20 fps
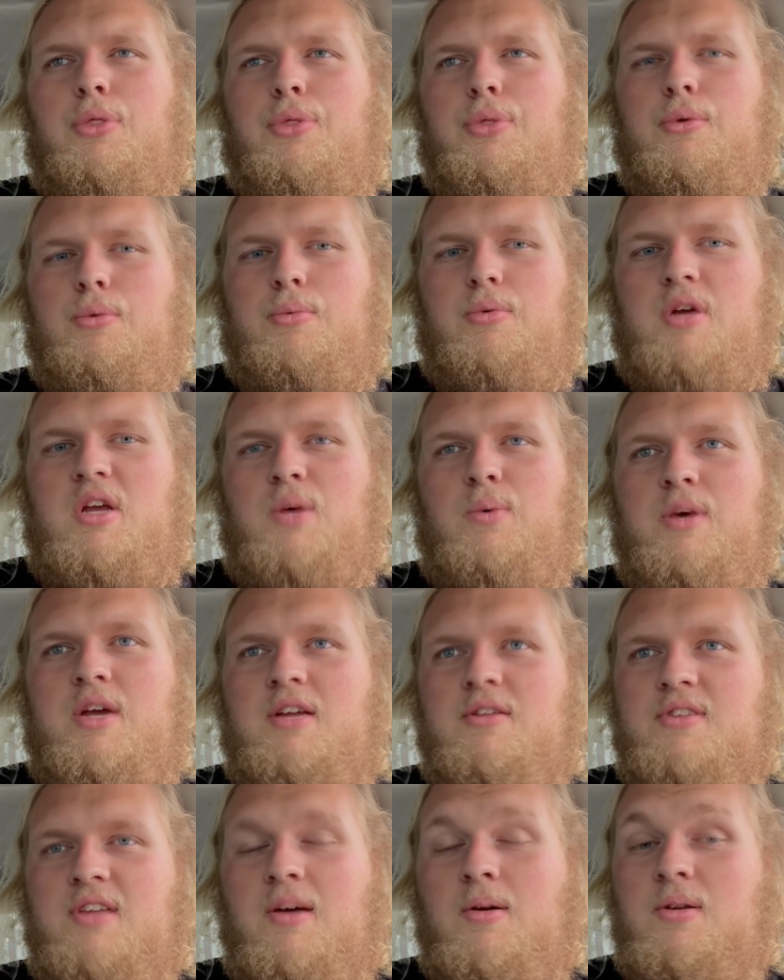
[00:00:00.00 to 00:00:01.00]
3
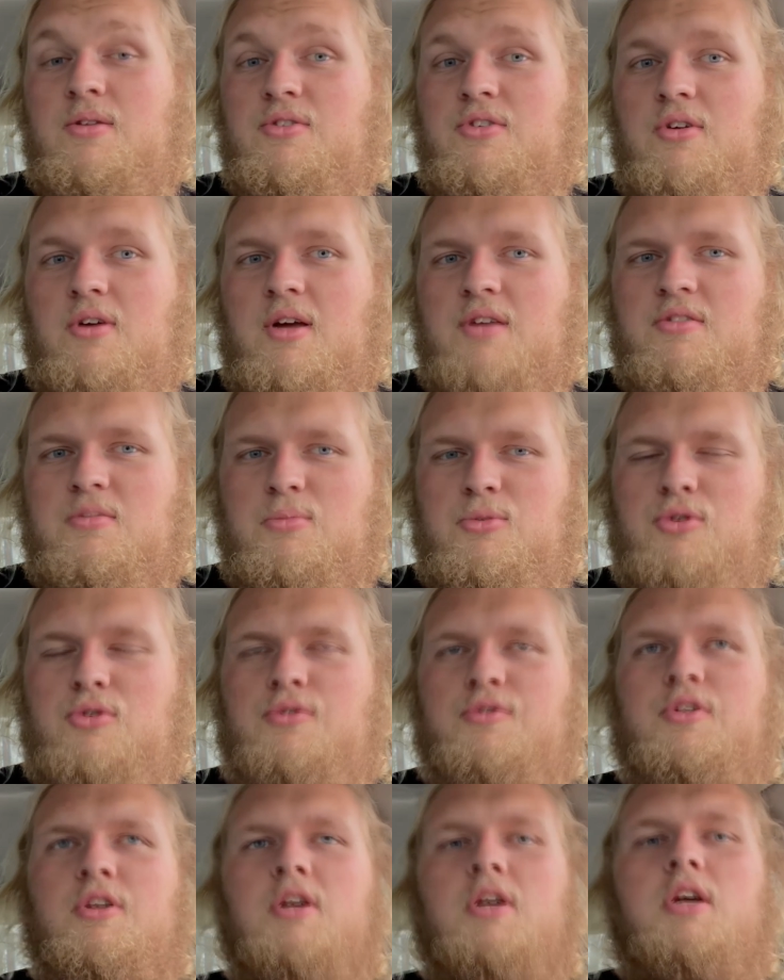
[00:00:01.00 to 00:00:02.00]
weeks now, and it still hasn't
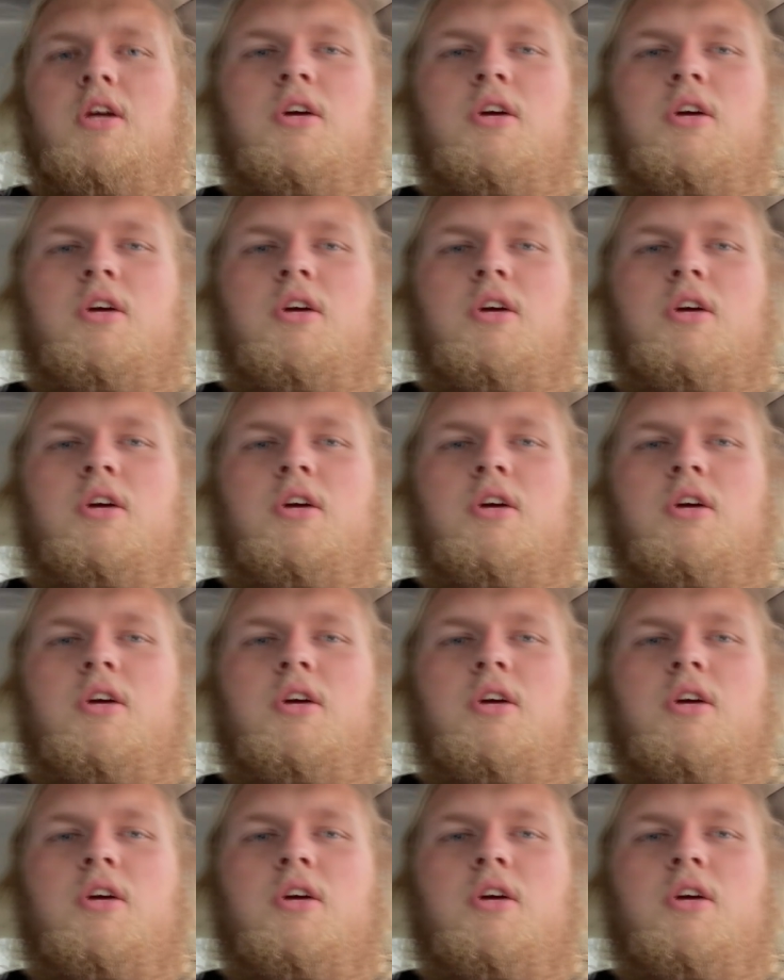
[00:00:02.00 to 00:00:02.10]
moved.